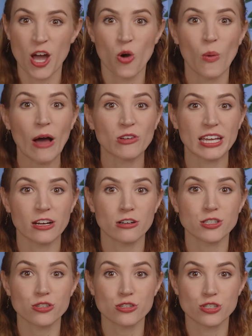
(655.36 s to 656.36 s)
While
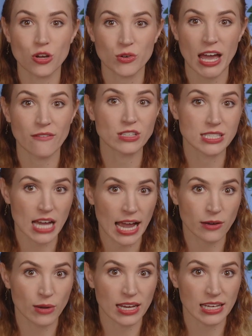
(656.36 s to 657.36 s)
characters don't have a die
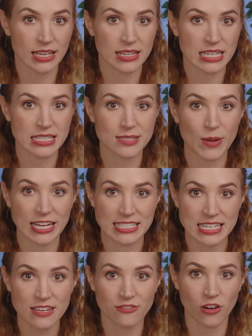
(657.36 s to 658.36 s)
rating in these by
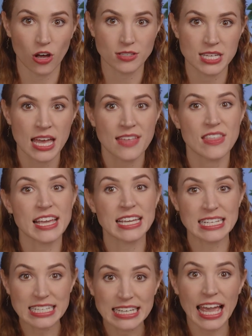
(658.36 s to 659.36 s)
default, they
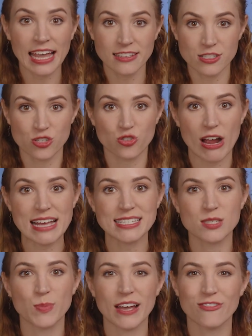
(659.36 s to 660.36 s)
can gain stress by